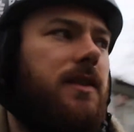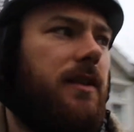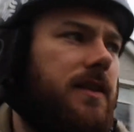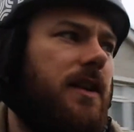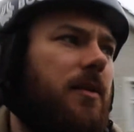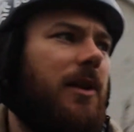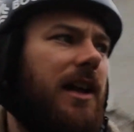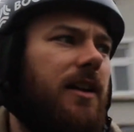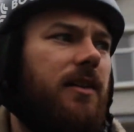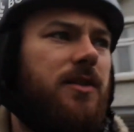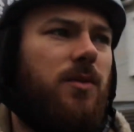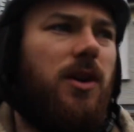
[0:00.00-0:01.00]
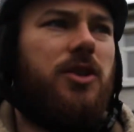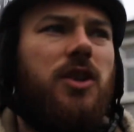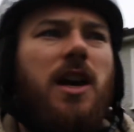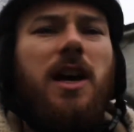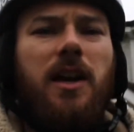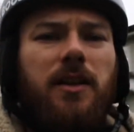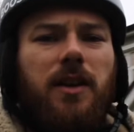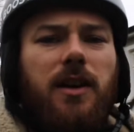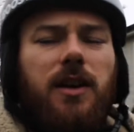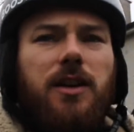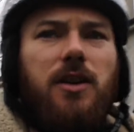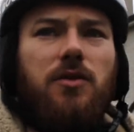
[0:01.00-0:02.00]
to the cinema later to watch
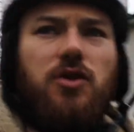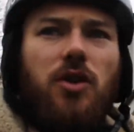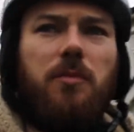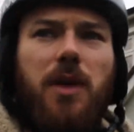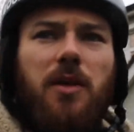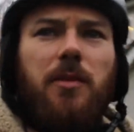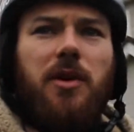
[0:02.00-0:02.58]
the new Dumbo